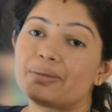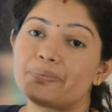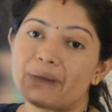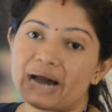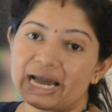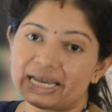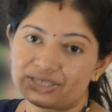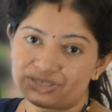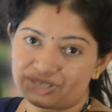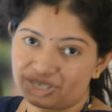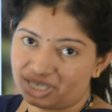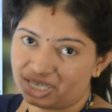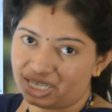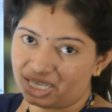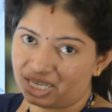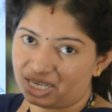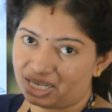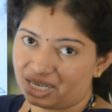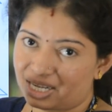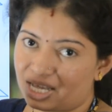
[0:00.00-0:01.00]
by
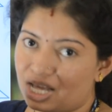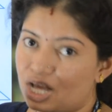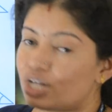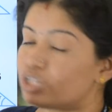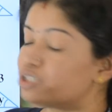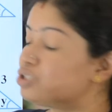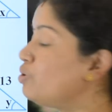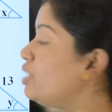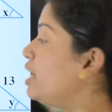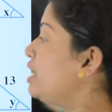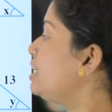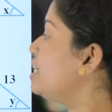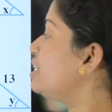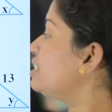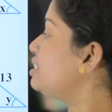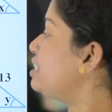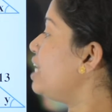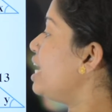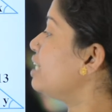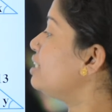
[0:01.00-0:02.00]
13. So let us
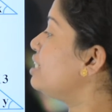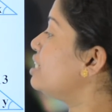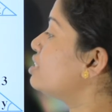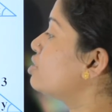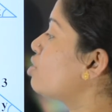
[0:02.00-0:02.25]
take this